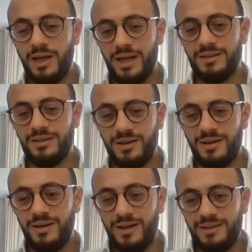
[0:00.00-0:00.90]
and
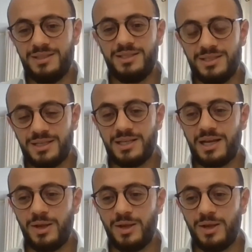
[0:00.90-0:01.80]
this is
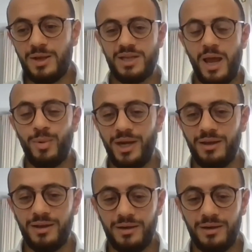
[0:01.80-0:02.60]
exactly what is happening.